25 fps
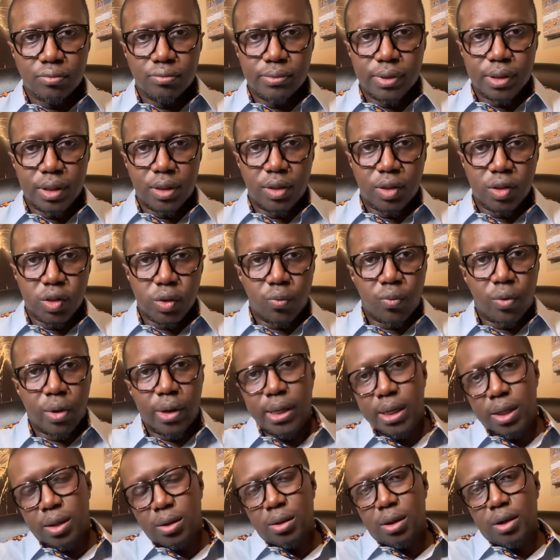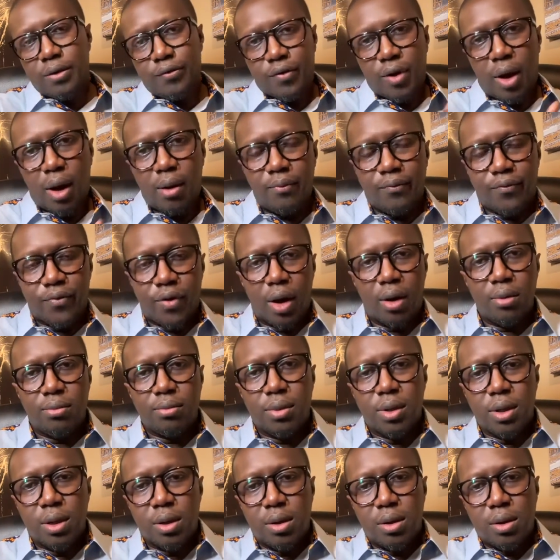Because of where it could have come
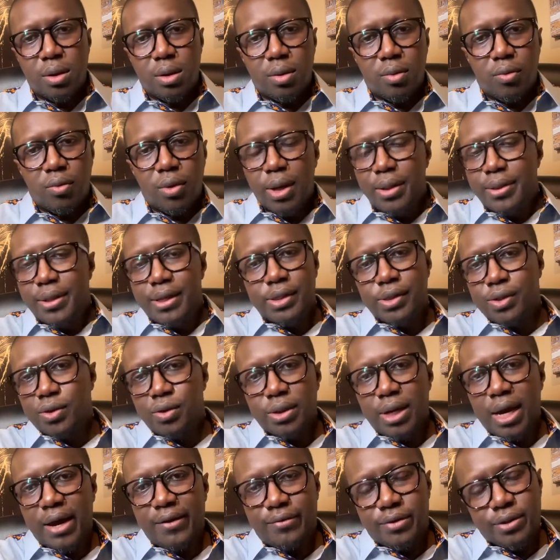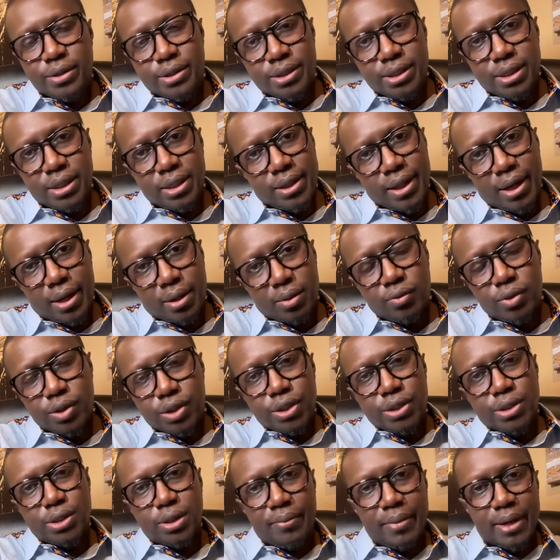from, well, there's no diversity there,
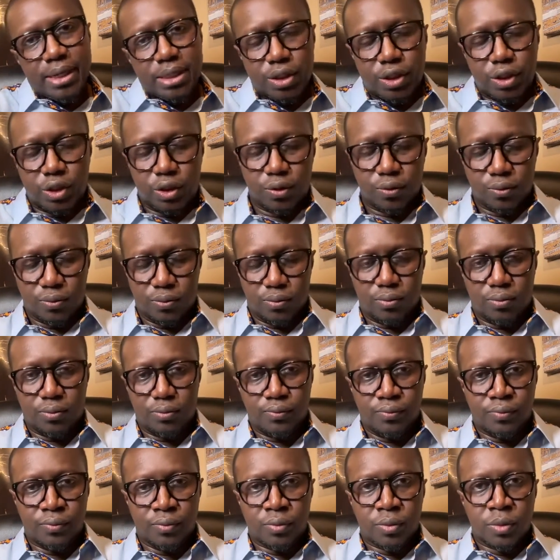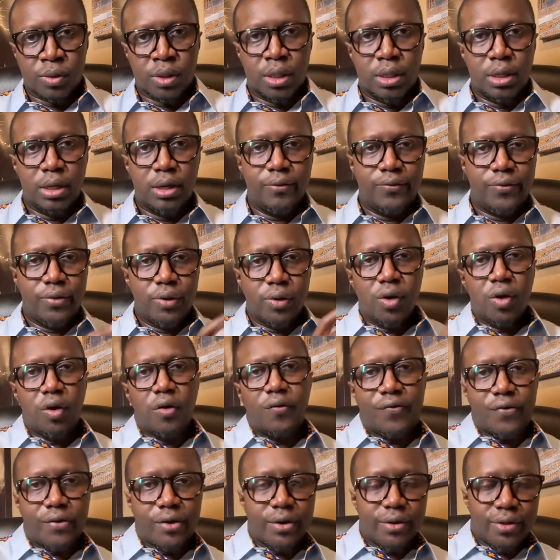which is the bench. If you
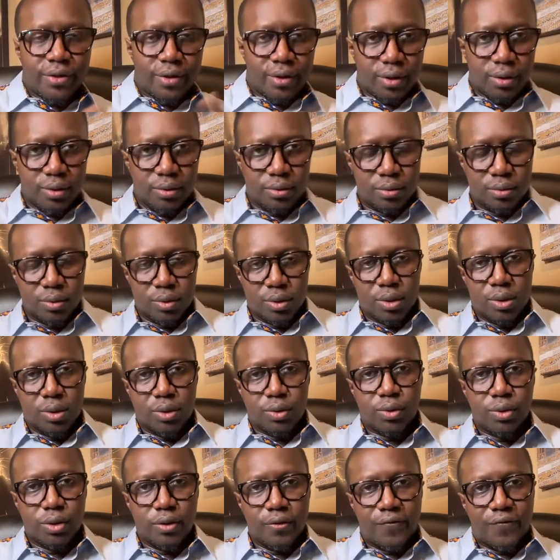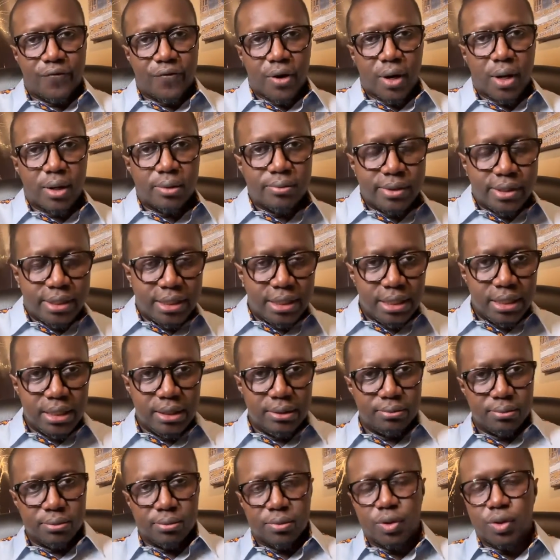go further to the farm
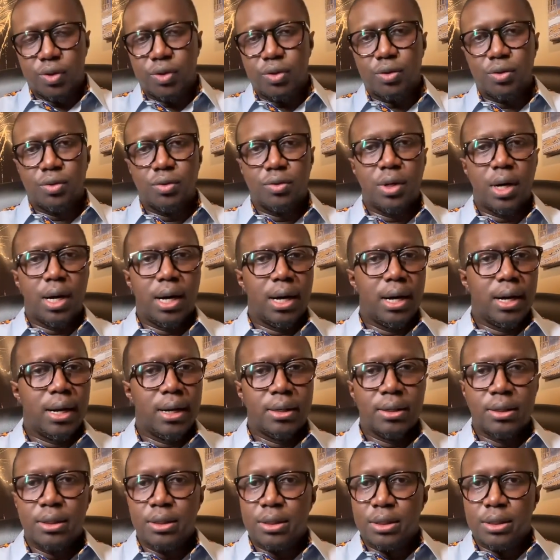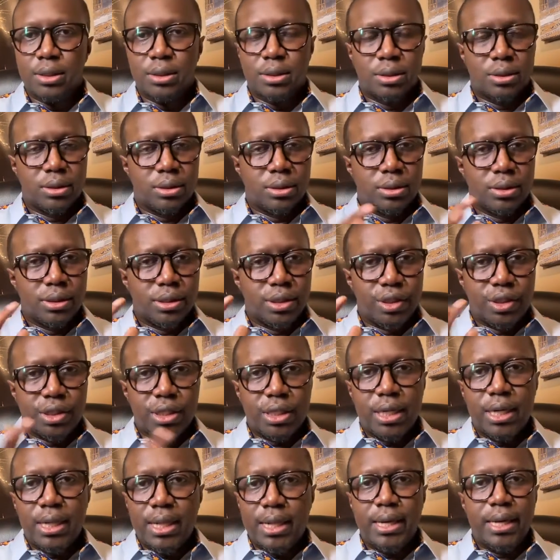team, to the
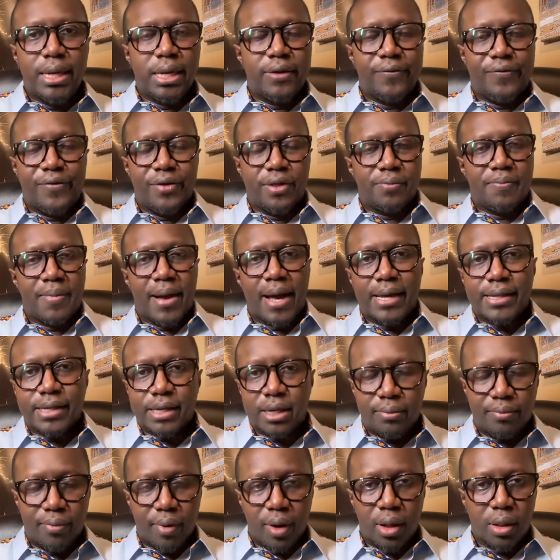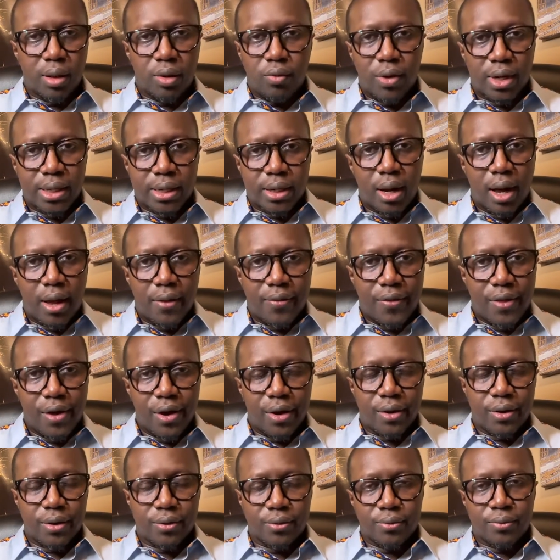G League, if it's basketball and whatnot
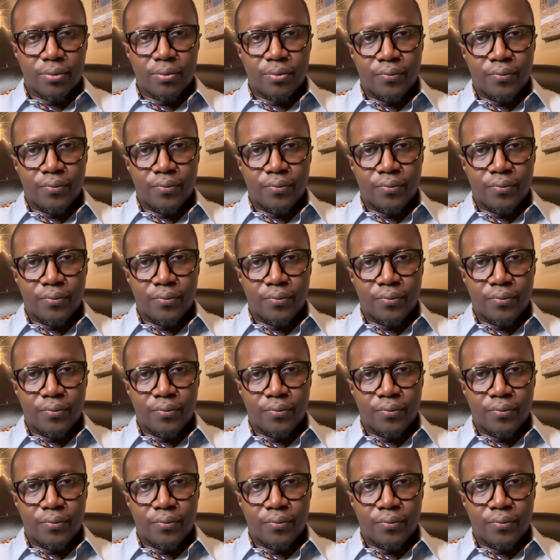there,